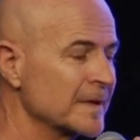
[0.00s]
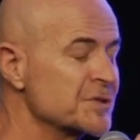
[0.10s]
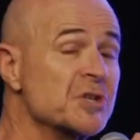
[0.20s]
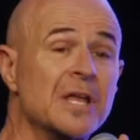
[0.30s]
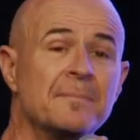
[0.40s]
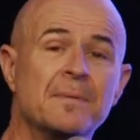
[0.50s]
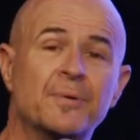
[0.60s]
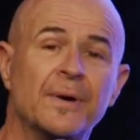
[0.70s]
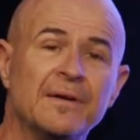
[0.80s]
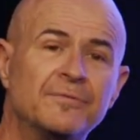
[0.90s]
So let me
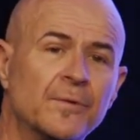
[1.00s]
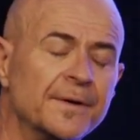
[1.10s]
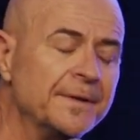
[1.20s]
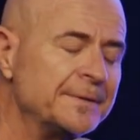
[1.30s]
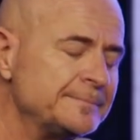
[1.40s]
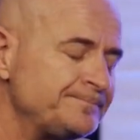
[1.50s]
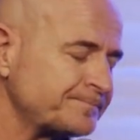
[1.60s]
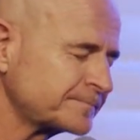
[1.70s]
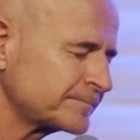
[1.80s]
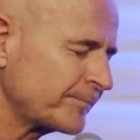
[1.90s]
pray for you.
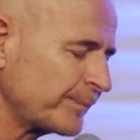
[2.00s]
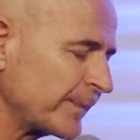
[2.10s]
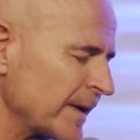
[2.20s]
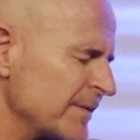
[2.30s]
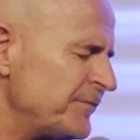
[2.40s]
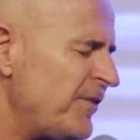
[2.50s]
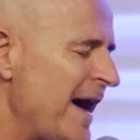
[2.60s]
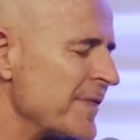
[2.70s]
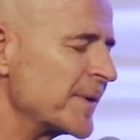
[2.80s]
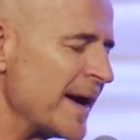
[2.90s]

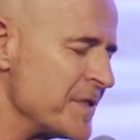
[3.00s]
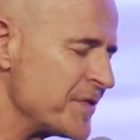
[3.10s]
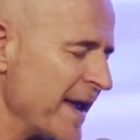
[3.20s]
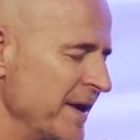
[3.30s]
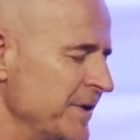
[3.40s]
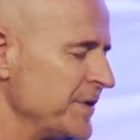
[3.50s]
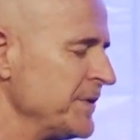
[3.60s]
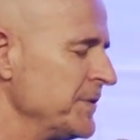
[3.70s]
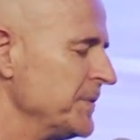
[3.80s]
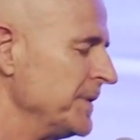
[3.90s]
Father, I thank
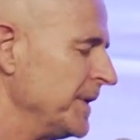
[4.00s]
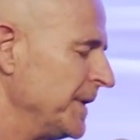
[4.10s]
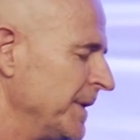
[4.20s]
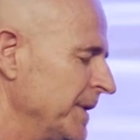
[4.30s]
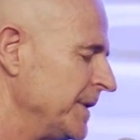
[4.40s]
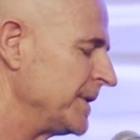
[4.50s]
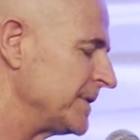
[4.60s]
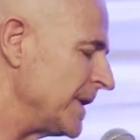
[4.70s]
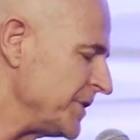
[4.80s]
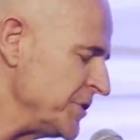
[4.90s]
you
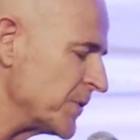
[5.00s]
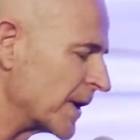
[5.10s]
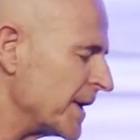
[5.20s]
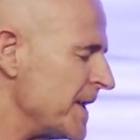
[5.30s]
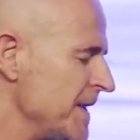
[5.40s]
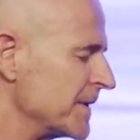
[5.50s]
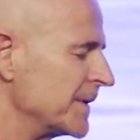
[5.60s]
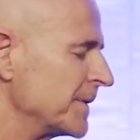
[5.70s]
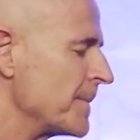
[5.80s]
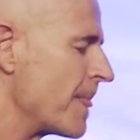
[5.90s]
that you are
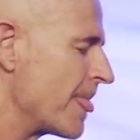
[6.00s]
here.